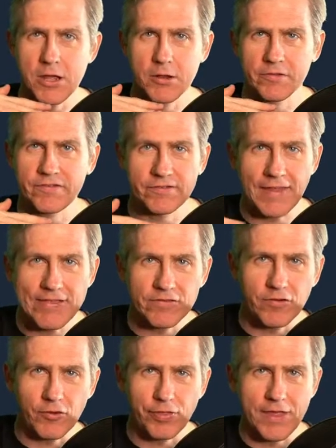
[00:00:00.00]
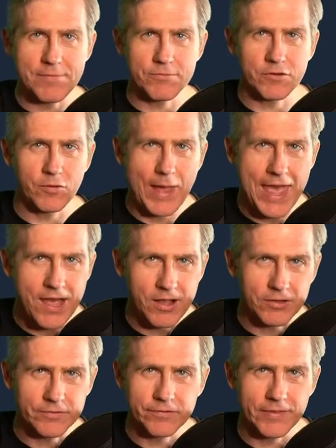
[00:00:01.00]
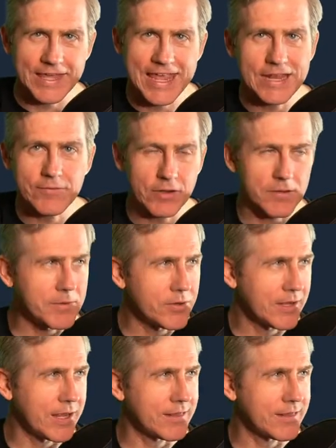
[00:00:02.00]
censor them to hell so they can't even communicate.